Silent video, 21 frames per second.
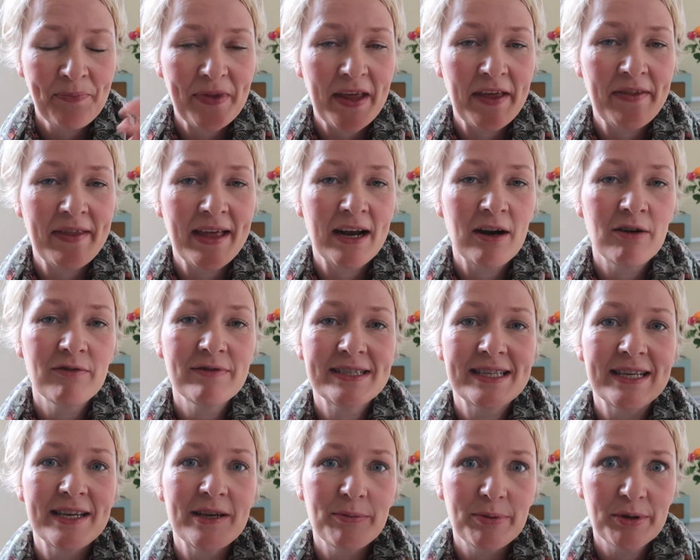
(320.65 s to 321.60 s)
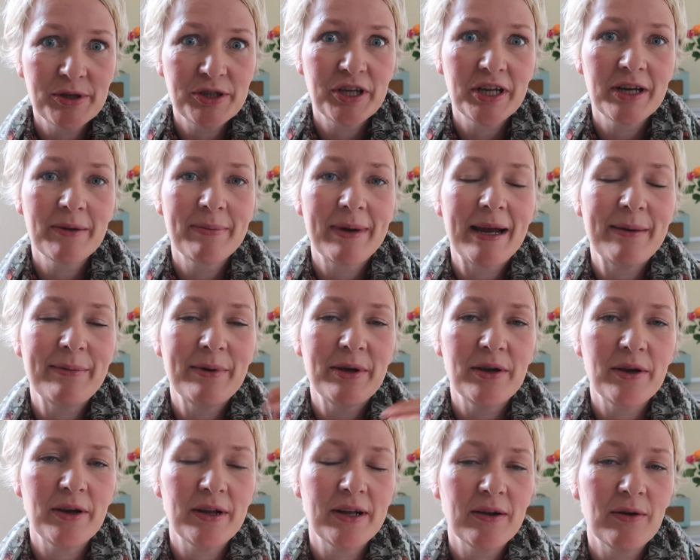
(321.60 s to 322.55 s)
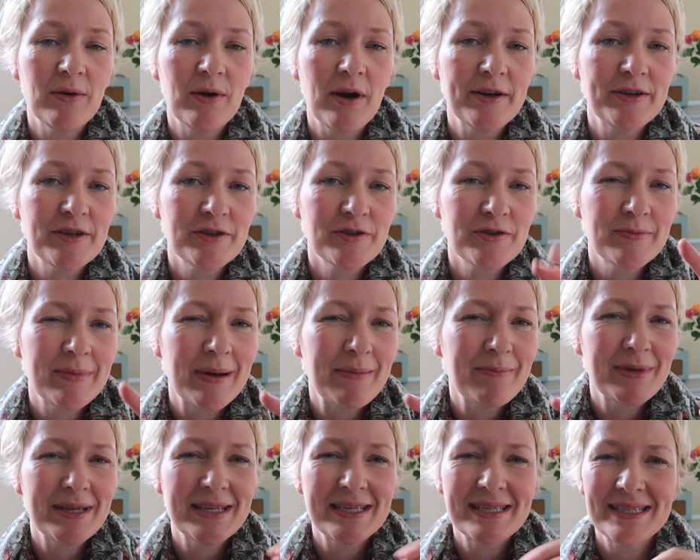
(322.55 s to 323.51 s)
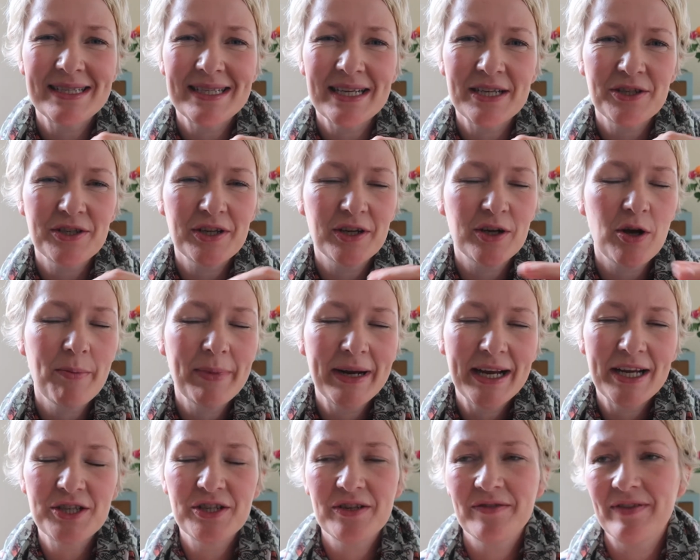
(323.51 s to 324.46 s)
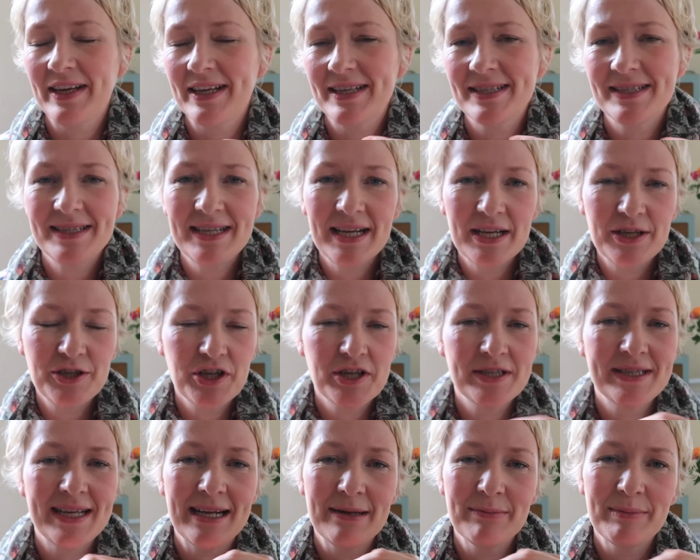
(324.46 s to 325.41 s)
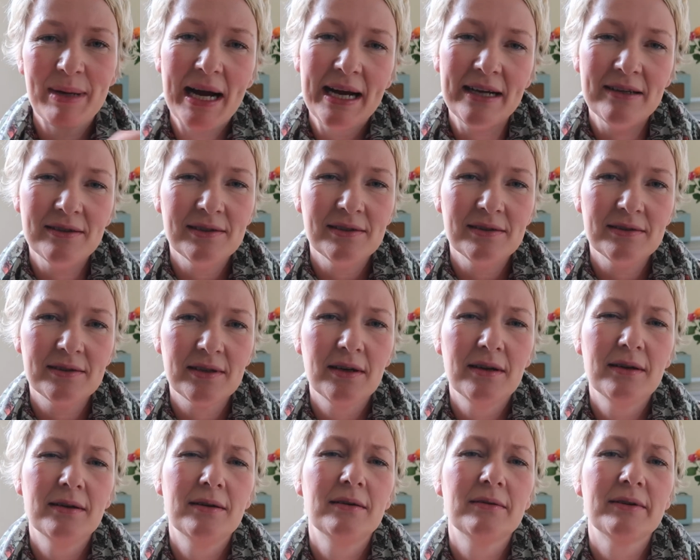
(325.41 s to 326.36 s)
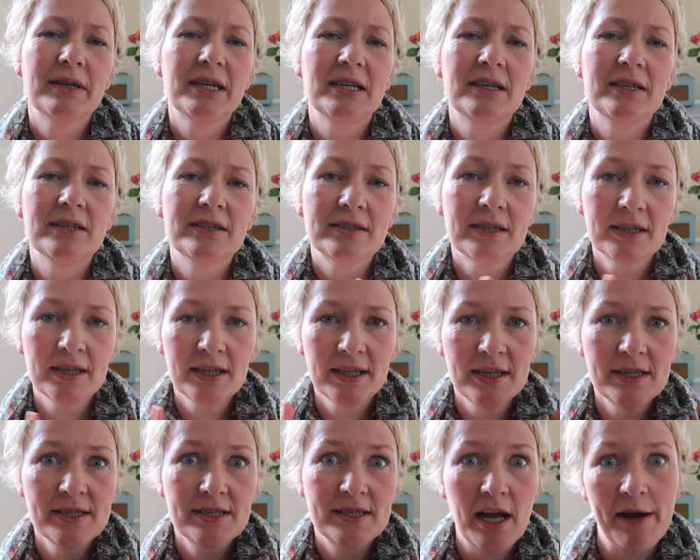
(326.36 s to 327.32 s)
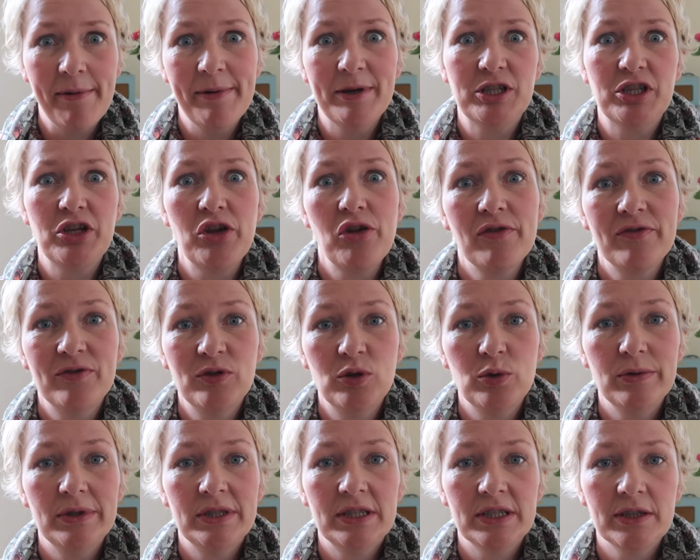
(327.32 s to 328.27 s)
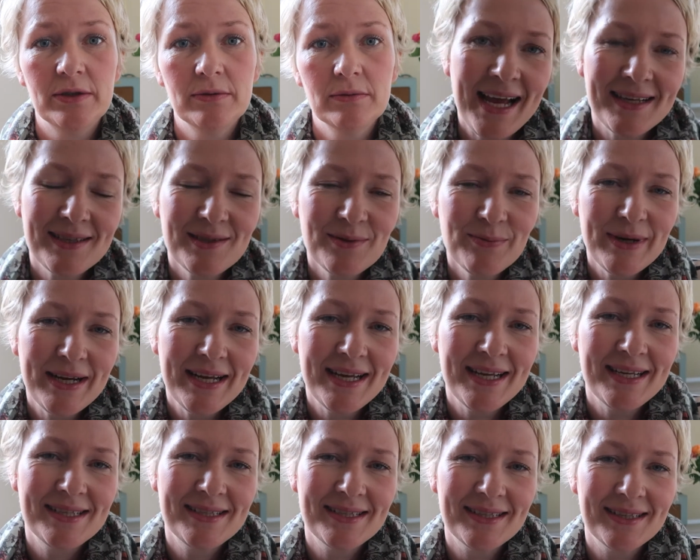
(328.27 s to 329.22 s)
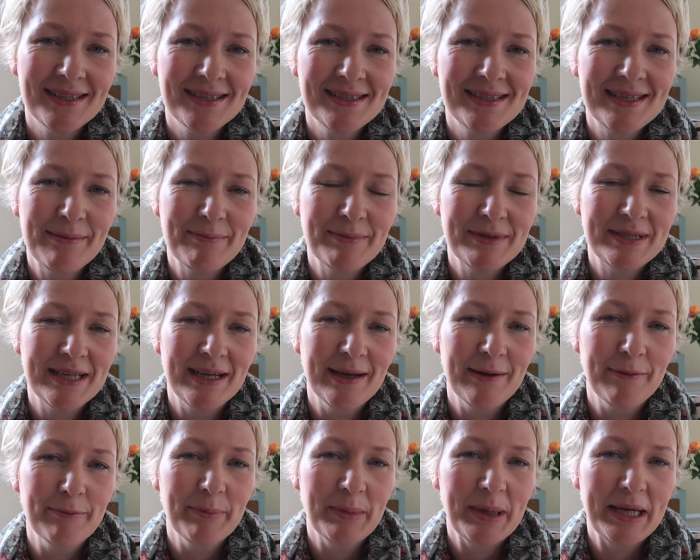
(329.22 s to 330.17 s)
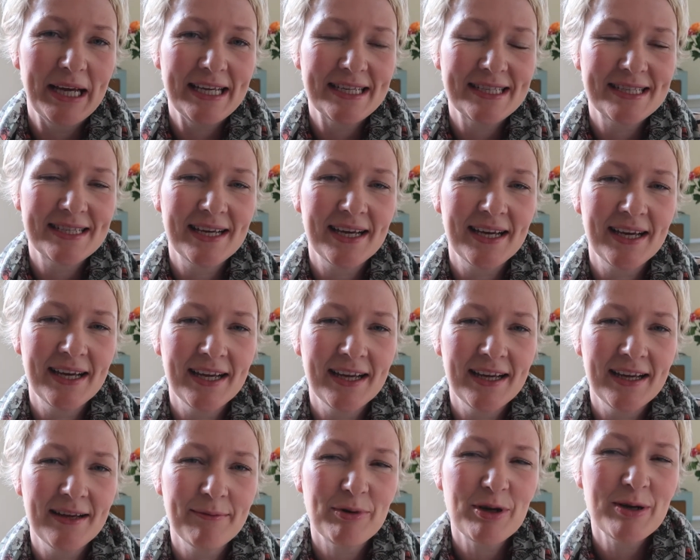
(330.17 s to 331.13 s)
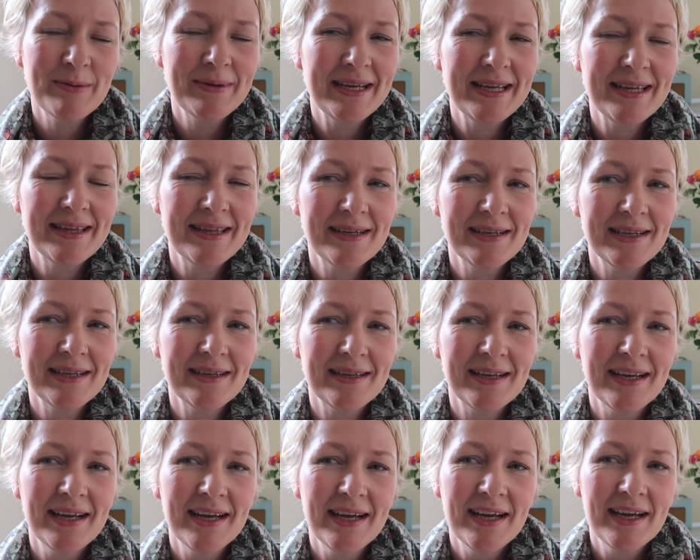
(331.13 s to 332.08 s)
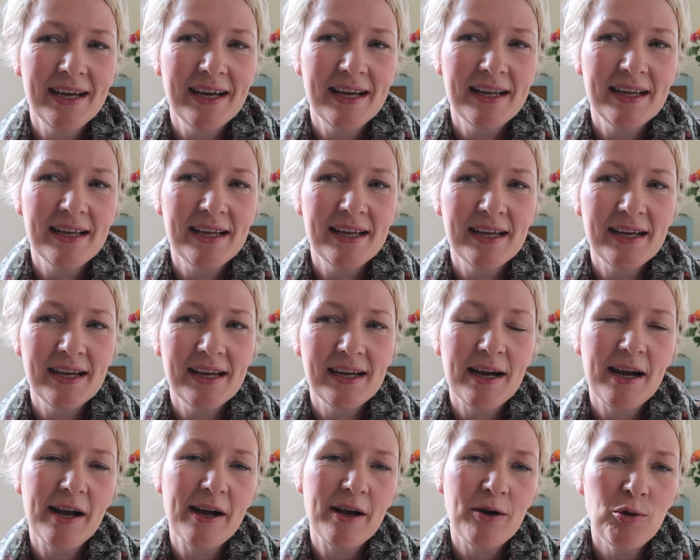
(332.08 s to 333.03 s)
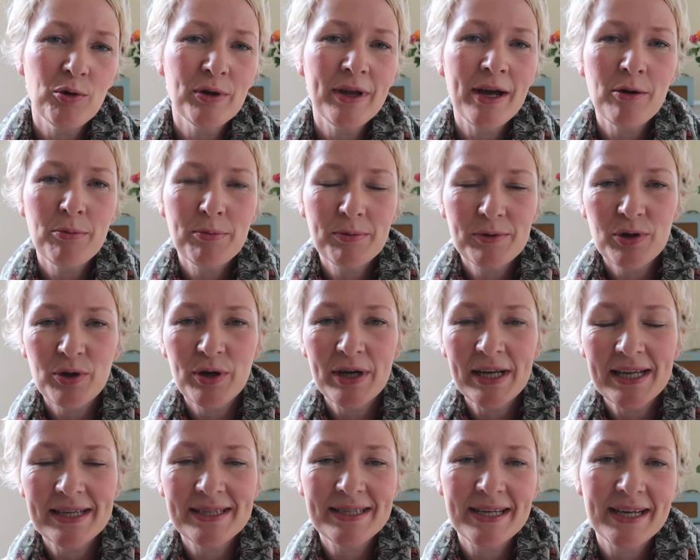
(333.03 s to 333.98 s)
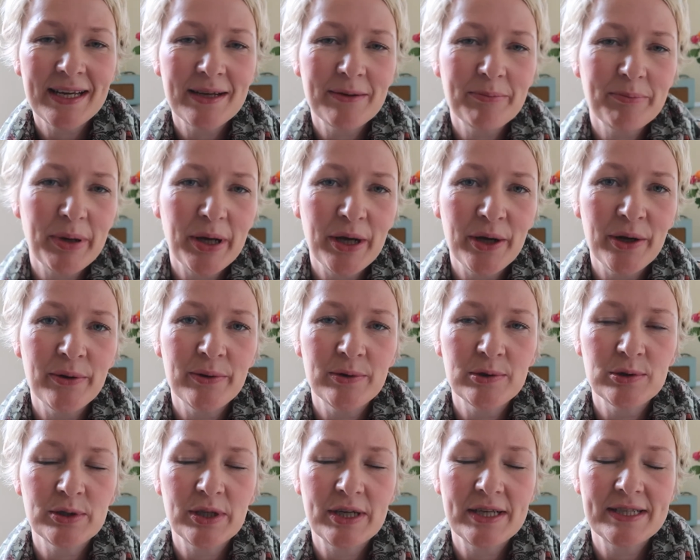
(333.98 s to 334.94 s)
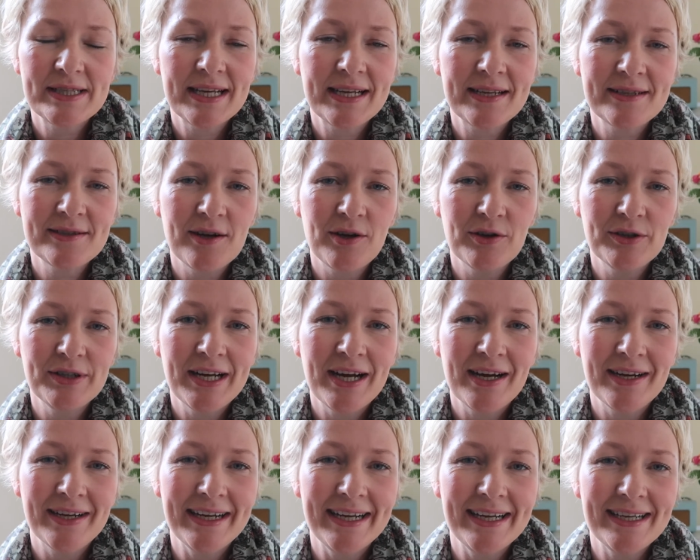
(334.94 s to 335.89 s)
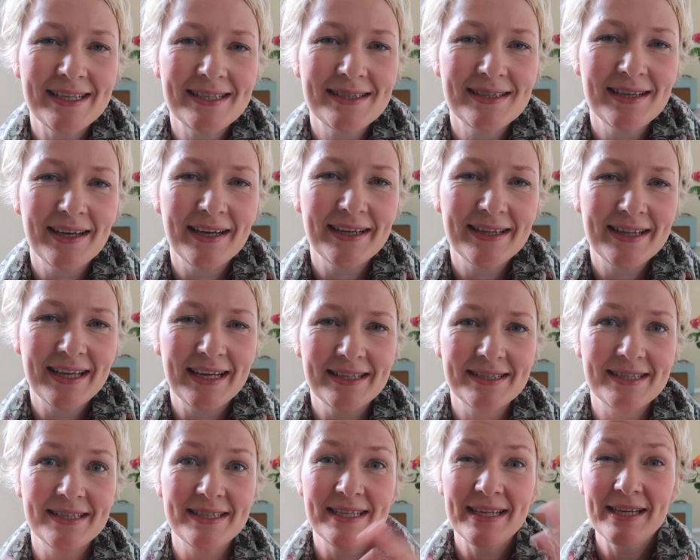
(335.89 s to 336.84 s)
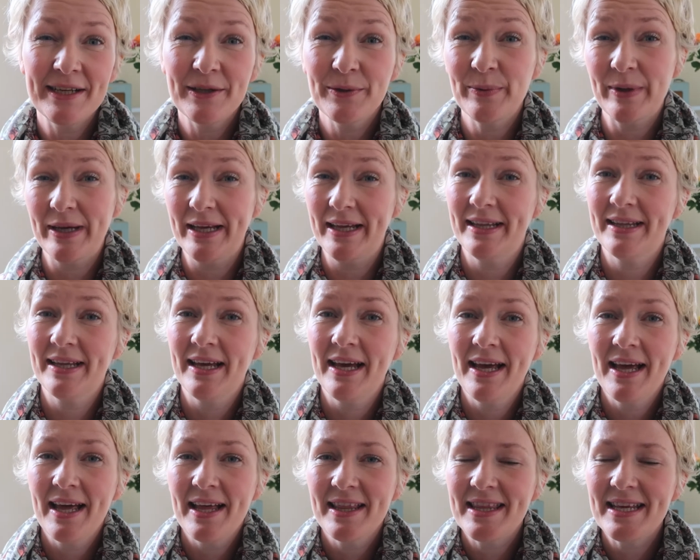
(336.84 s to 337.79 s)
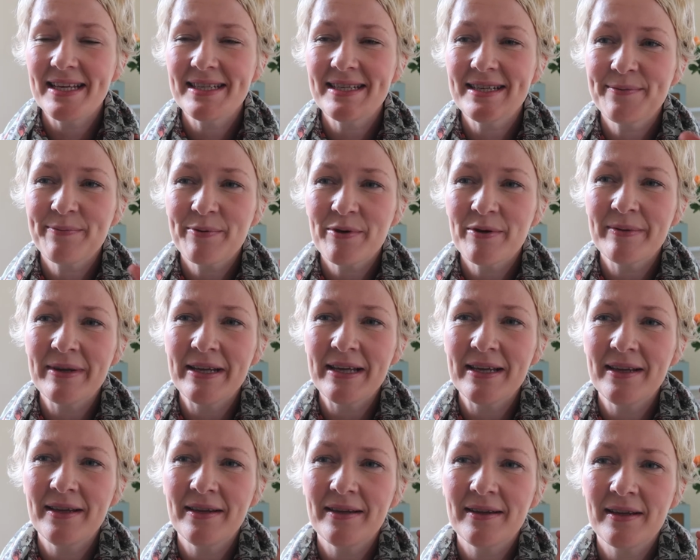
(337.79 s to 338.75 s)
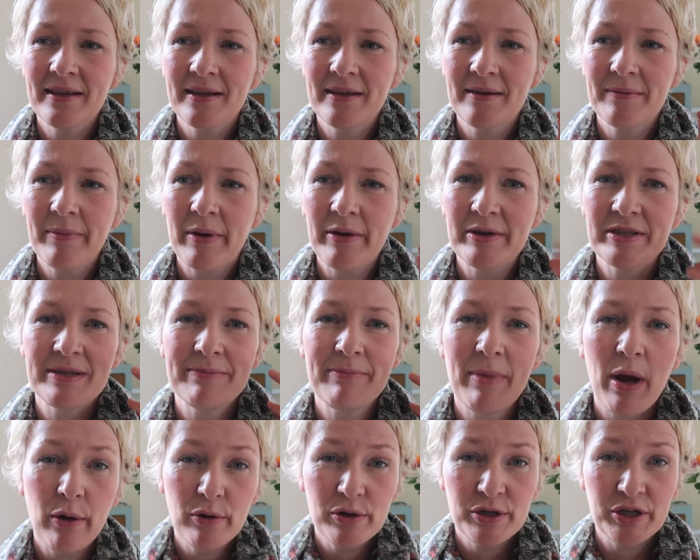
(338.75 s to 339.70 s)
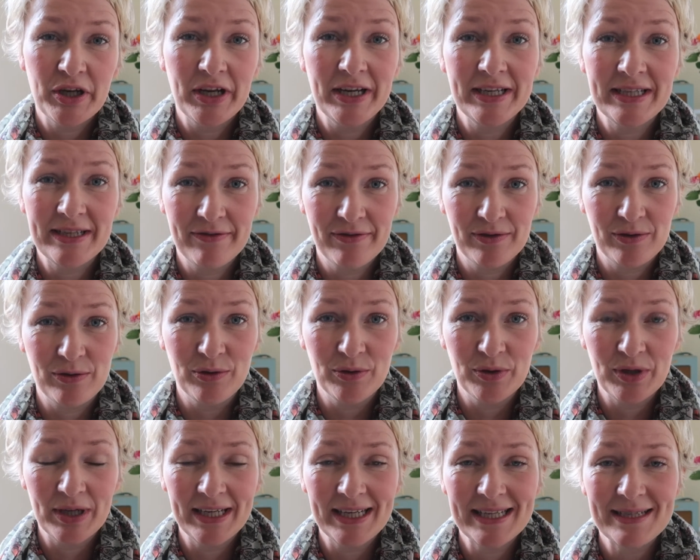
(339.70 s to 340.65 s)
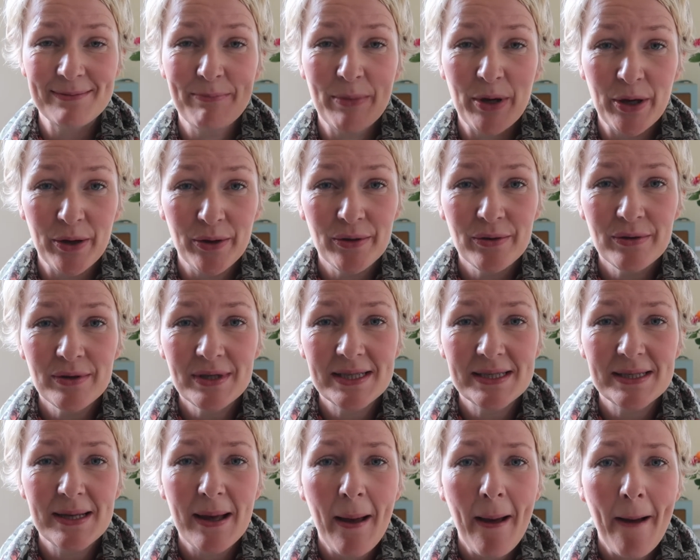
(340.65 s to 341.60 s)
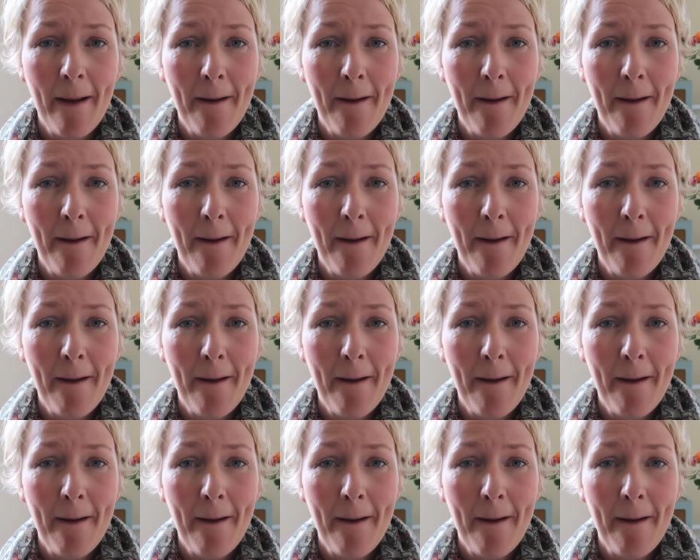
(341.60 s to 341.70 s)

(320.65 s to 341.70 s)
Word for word: And then obviously you're pushing your baby and I just remember the stitch, the combination of like stitches and piles. Oh God, so much to look forward to. Next weird symptom, it's probably the uh, although toileting and poo and all those things aren't nice, like things to deal with, this is probably the most emotionally difficult and it's moods.